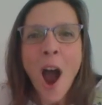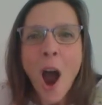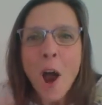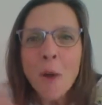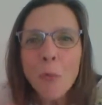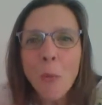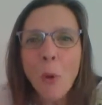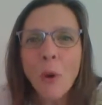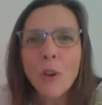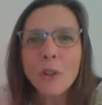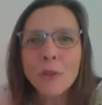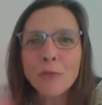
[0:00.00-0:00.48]
I
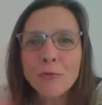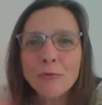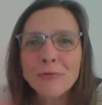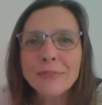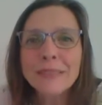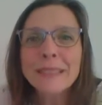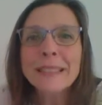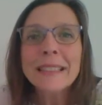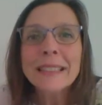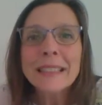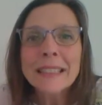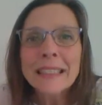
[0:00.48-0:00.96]
want to
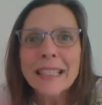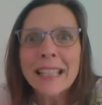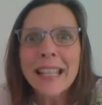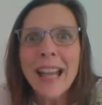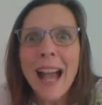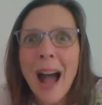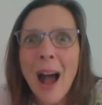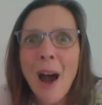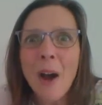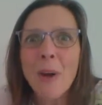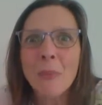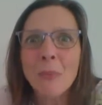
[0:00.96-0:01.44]
really
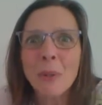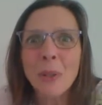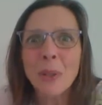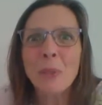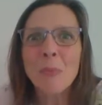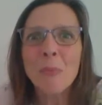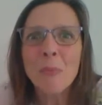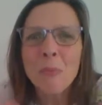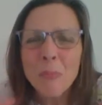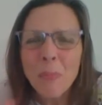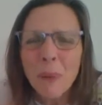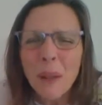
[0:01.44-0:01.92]
help
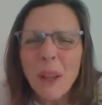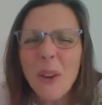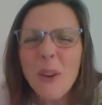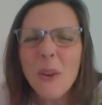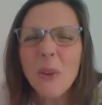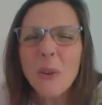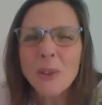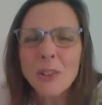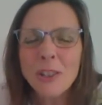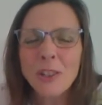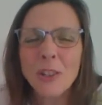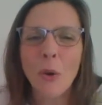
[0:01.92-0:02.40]
you
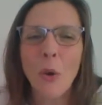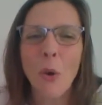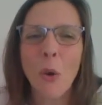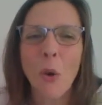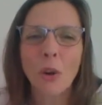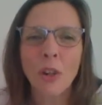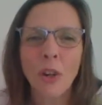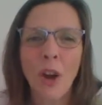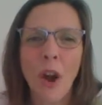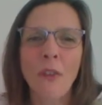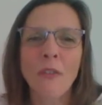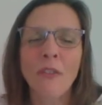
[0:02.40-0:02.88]
build
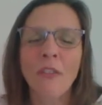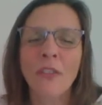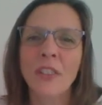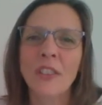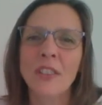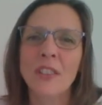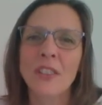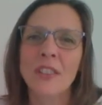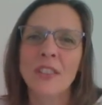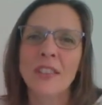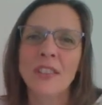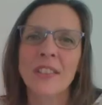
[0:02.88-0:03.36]
your
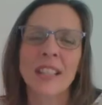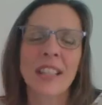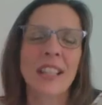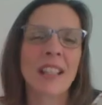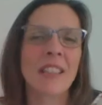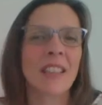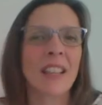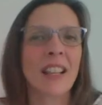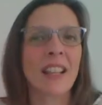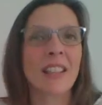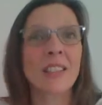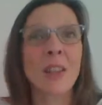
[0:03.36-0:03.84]
confidence
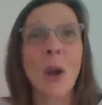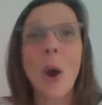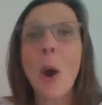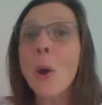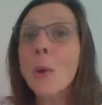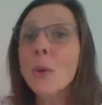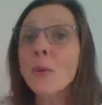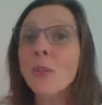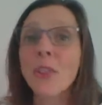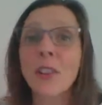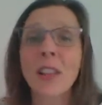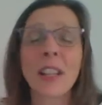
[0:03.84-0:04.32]
in this
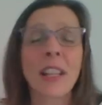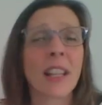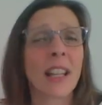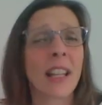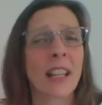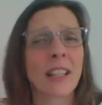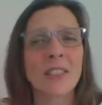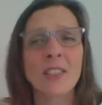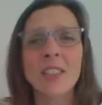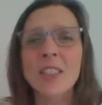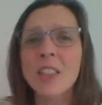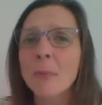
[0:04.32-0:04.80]

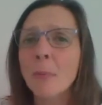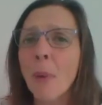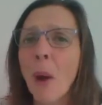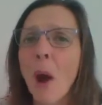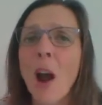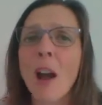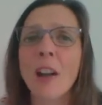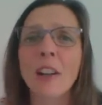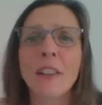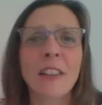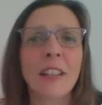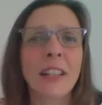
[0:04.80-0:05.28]
hopefully
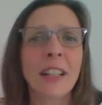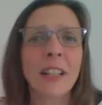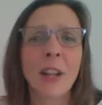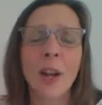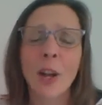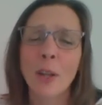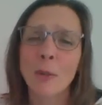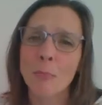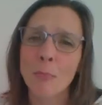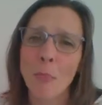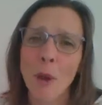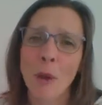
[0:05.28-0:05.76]
inspiring
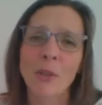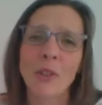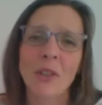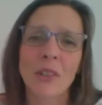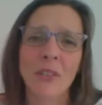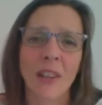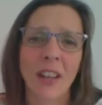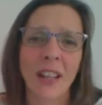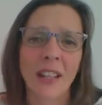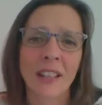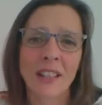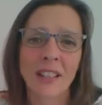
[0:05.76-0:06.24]
and
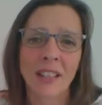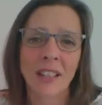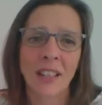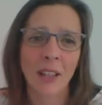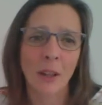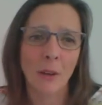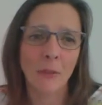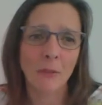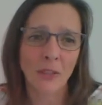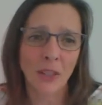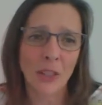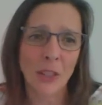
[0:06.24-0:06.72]

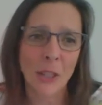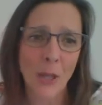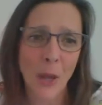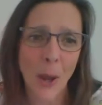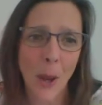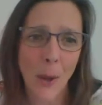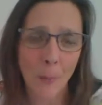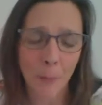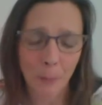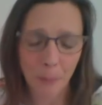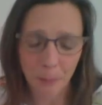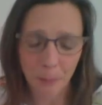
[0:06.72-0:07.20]
motivating video.